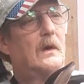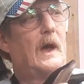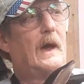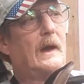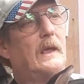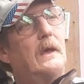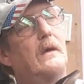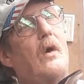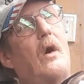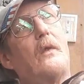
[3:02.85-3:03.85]
And he
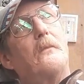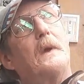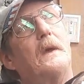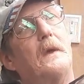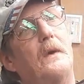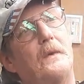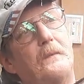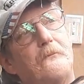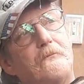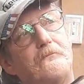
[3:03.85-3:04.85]
called me
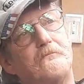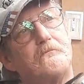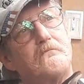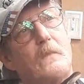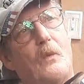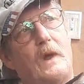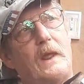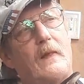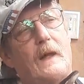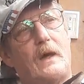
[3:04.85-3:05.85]
one
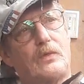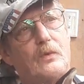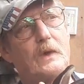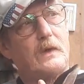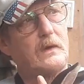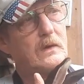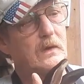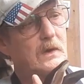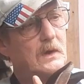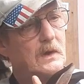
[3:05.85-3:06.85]
day last week.
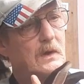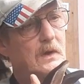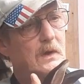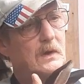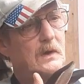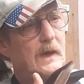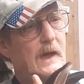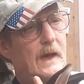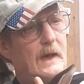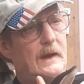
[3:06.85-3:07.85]

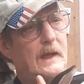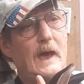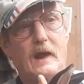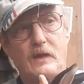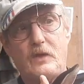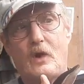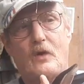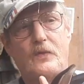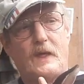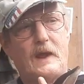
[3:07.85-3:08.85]
And he had a doe
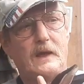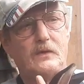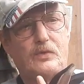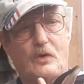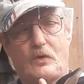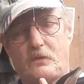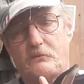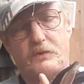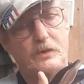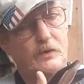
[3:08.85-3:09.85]
that I had sold him.
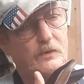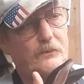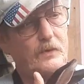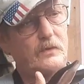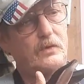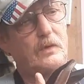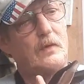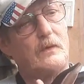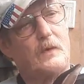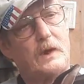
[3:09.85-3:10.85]
Beautiful New
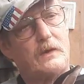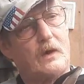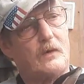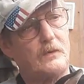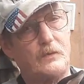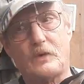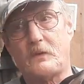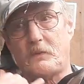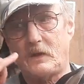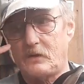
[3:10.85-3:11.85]
Zealand white doe. It would
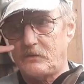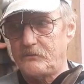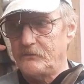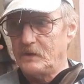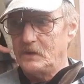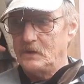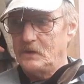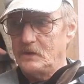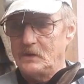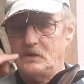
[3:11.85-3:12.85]
have been
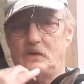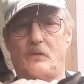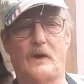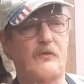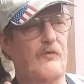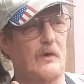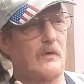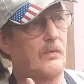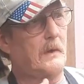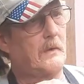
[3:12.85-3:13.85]
one of
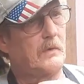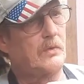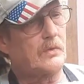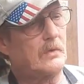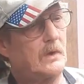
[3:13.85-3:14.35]
Sugar's babies.